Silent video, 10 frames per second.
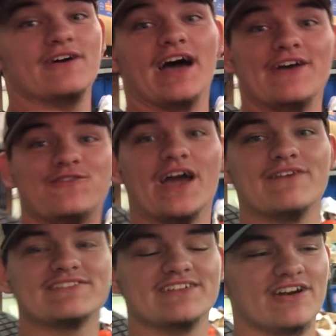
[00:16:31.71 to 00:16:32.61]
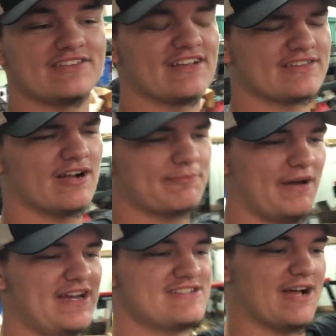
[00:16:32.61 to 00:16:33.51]
If you haven't seen our TikTok
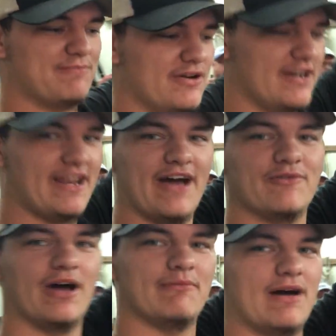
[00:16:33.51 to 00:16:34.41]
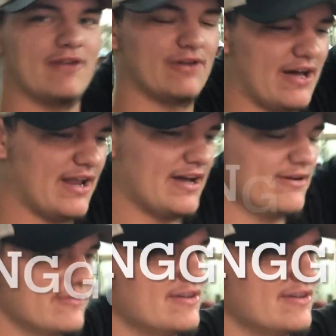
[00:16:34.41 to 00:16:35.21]
page, I'm putting it down right now.